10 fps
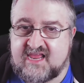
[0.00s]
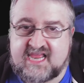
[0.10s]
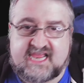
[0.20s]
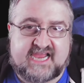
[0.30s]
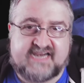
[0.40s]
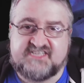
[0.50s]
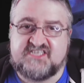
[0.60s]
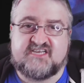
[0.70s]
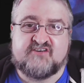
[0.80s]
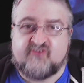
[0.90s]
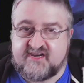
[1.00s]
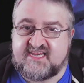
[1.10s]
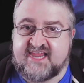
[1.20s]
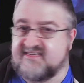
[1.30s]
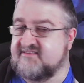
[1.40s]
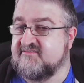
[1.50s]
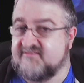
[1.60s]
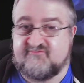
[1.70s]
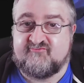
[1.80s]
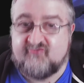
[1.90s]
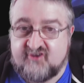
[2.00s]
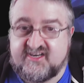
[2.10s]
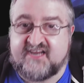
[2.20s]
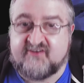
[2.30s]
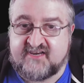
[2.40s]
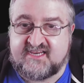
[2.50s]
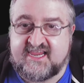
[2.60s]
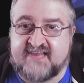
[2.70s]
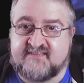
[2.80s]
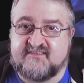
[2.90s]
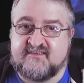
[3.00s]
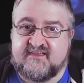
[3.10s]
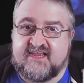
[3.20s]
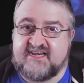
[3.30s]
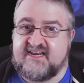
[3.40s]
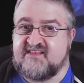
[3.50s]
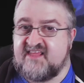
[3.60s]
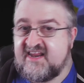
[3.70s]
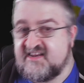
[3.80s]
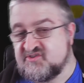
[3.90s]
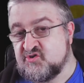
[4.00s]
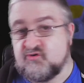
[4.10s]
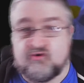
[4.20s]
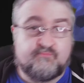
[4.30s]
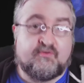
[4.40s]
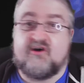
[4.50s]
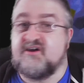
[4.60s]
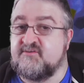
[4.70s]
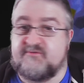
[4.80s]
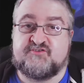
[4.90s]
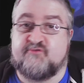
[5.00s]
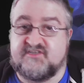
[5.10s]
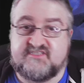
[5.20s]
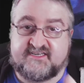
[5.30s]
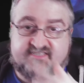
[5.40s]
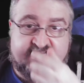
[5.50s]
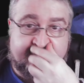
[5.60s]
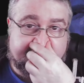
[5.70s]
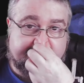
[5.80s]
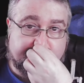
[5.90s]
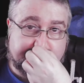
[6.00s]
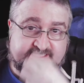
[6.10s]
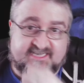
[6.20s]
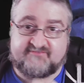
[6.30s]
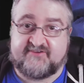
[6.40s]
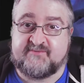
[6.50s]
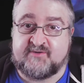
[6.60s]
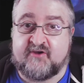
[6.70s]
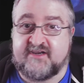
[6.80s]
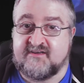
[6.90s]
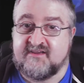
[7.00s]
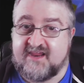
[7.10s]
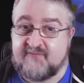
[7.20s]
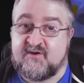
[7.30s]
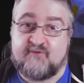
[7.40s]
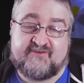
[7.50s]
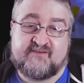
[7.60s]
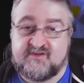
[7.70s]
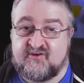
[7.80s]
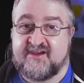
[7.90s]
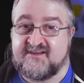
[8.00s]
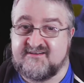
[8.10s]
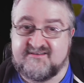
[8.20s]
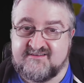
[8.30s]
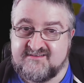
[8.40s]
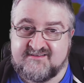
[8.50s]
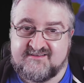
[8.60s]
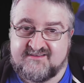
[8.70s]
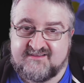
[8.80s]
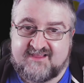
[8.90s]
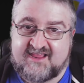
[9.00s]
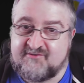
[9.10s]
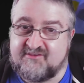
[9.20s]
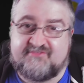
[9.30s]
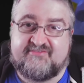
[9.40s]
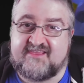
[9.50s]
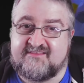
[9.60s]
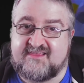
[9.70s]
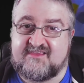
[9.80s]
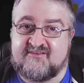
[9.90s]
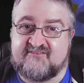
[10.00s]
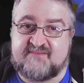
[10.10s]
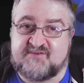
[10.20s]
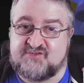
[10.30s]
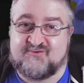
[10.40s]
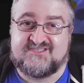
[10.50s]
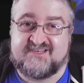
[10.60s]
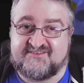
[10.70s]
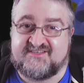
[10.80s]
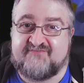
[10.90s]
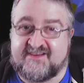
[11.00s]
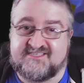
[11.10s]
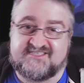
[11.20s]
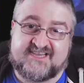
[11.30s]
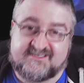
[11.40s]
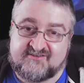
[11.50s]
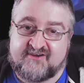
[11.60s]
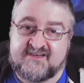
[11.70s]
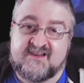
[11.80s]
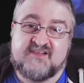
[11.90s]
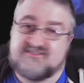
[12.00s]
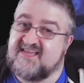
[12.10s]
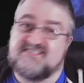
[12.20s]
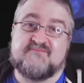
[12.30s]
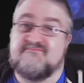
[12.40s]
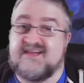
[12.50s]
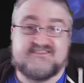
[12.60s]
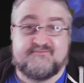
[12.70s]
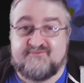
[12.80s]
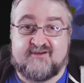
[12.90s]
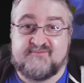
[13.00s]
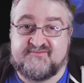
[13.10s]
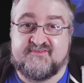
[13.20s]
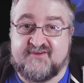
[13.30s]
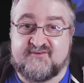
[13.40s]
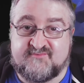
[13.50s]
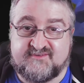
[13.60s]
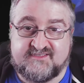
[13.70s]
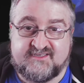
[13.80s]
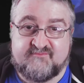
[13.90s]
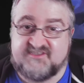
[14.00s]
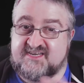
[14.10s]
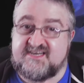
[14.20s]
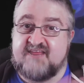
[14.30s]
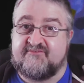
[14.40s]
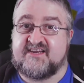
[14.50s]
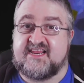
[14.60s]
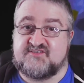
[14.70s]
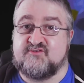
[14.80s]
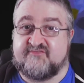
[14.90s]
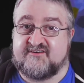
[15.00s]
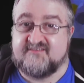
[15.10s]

And it's just an annoying kid, really annoying kid. And he has no bond with Schwarzenegger's character. Schwarzenegger's character finds him annoying, and we all find him annoying. Another thing that you like with Schwarzenegger is he finds this kid annoying. So that's a massive problem for the film, which it never gets over.